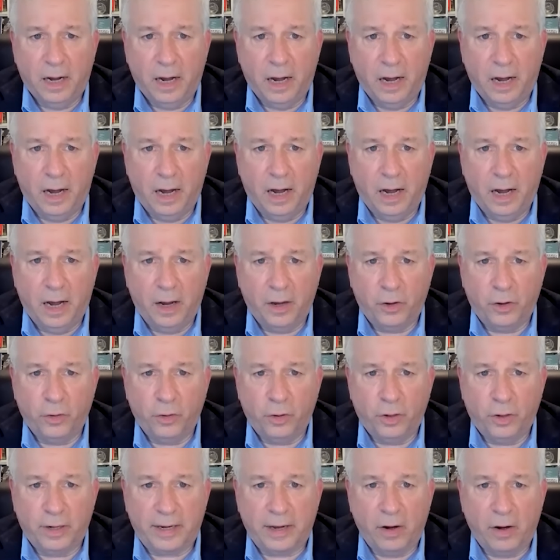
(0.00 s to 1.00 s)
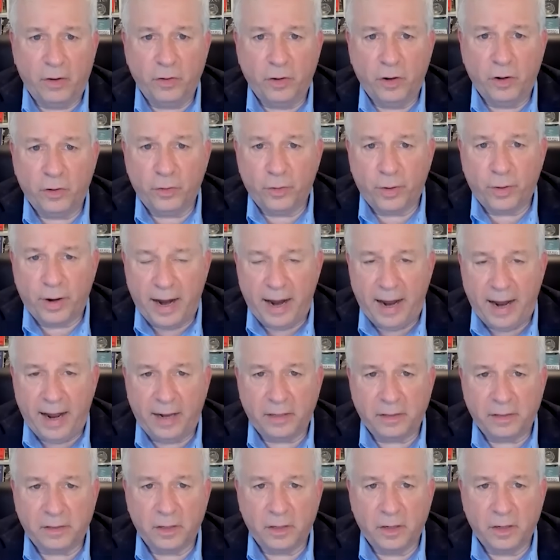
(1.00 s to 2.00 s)
You can count on your
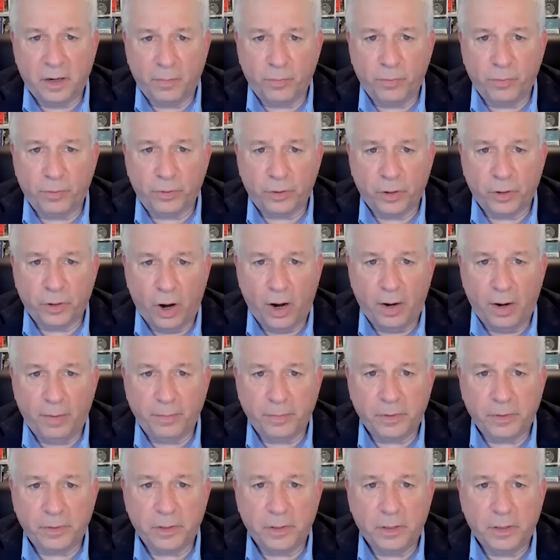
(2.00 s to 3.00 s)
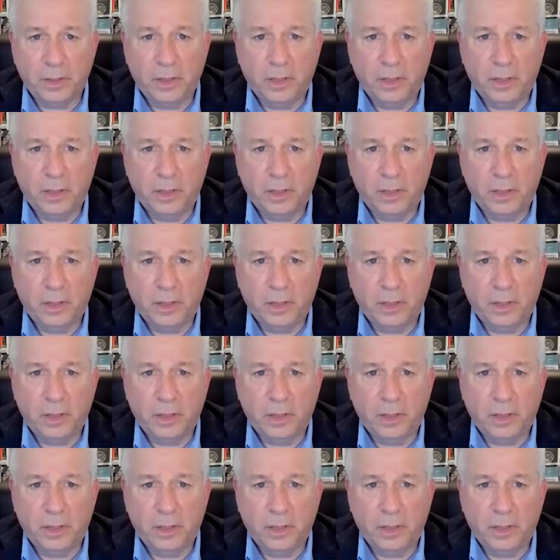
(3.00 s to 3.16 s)
hands the number of times